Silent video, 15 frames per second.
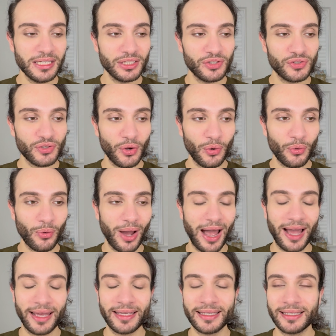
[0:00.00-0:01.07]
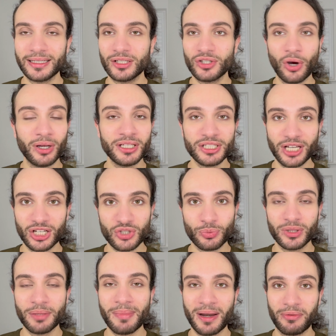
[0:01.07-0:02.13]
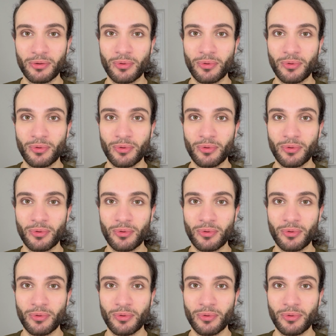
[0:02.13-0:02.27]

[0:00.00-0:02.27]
So I got in touch with the Merit